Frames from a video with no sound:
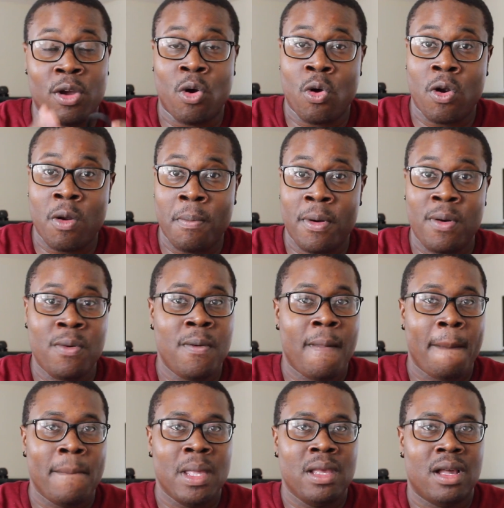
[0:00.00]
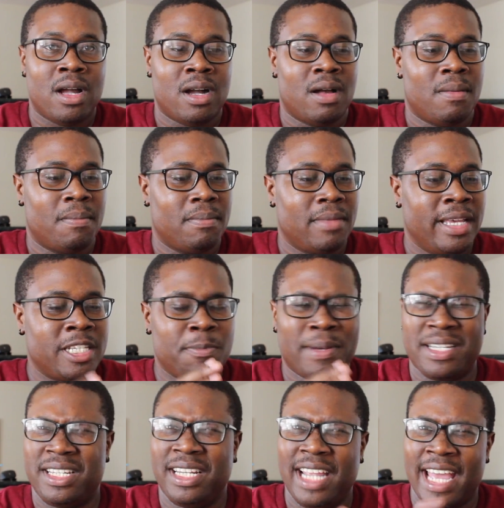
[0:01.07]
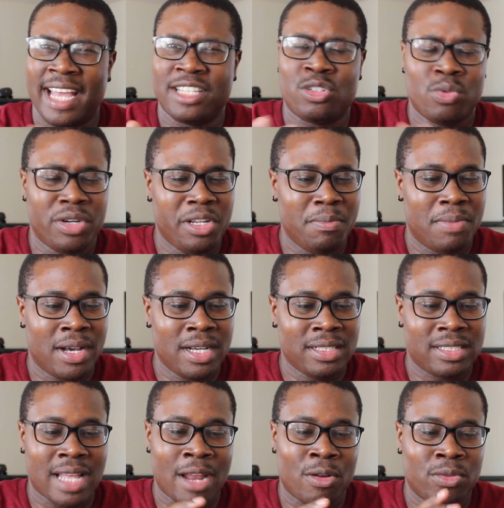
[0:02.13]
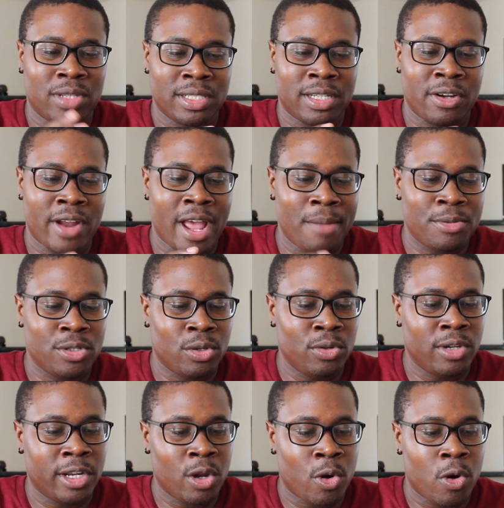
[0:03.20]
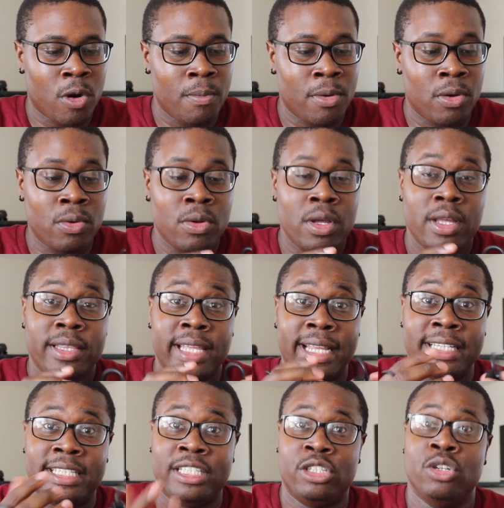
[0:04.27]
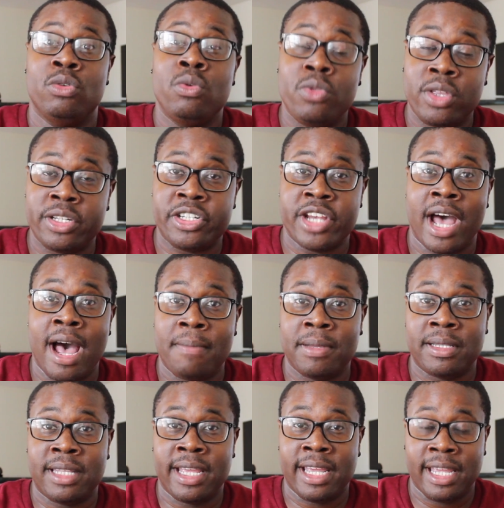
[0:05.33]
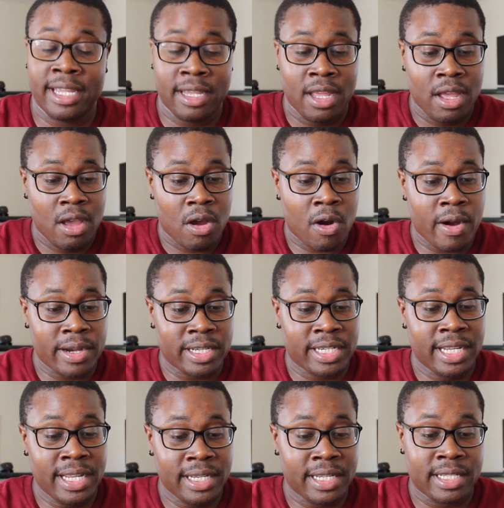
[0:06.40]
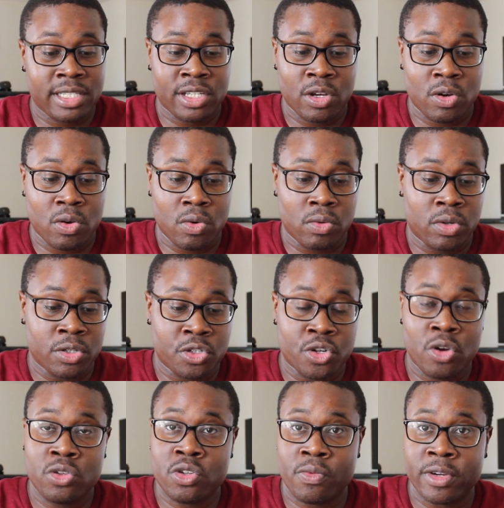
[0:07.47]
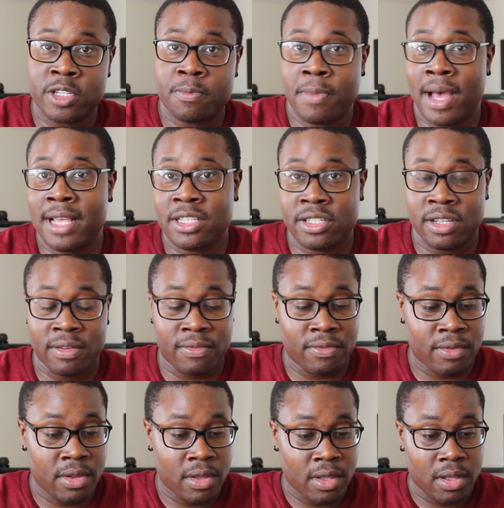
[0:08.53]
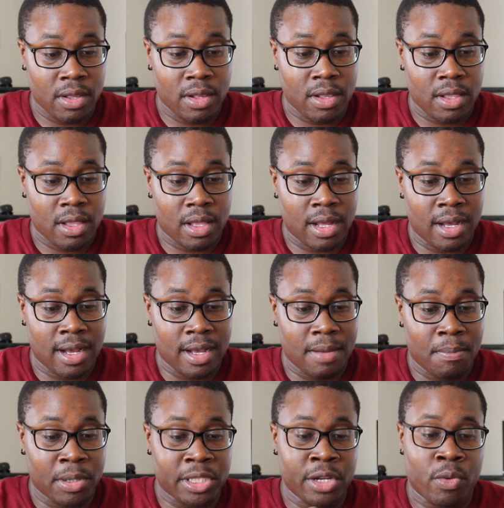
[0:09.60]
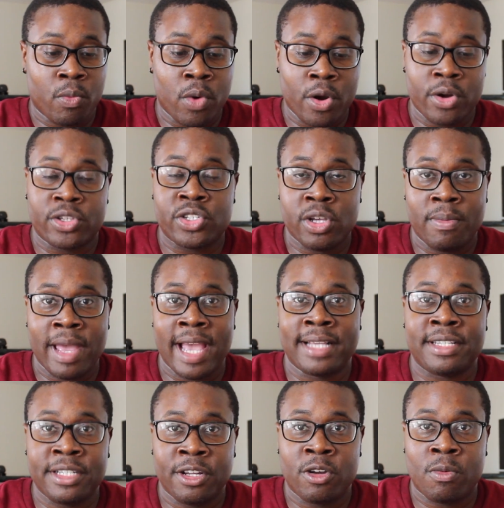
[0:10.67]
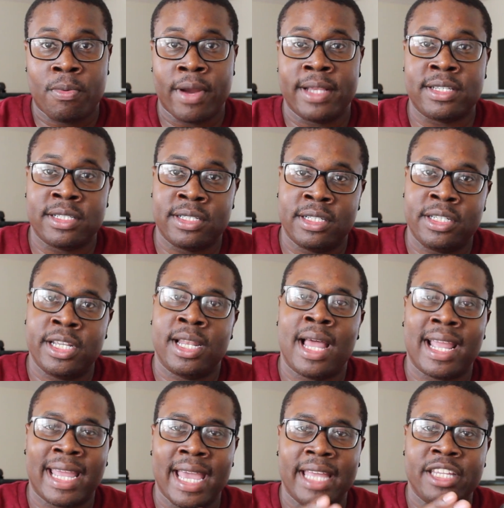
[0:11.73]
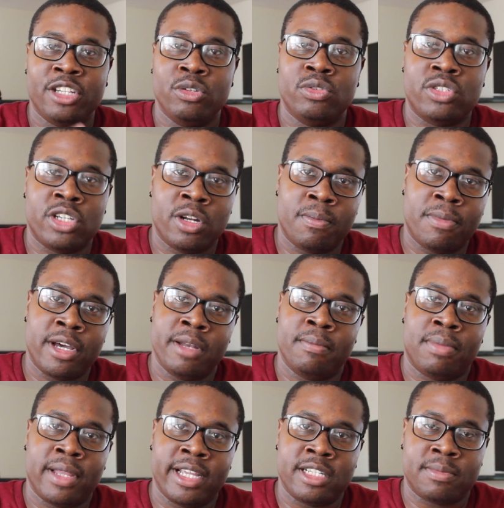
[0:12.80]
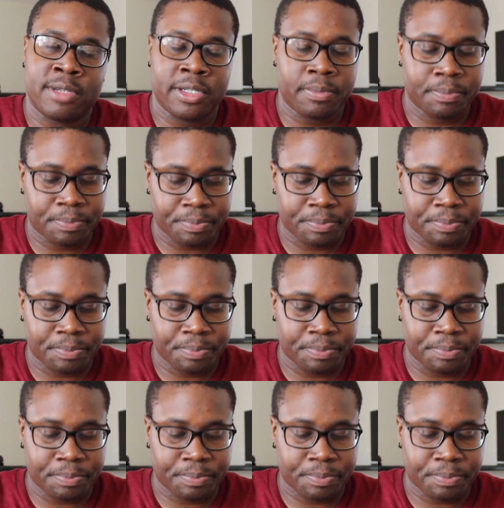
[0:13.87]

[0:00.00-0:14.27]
horrible, especially at 20 bucks. I don't think they're absolutely horrible. They do the job that they are intended, so controls are responsive. But there were some accidental presses until I got used to the button placement.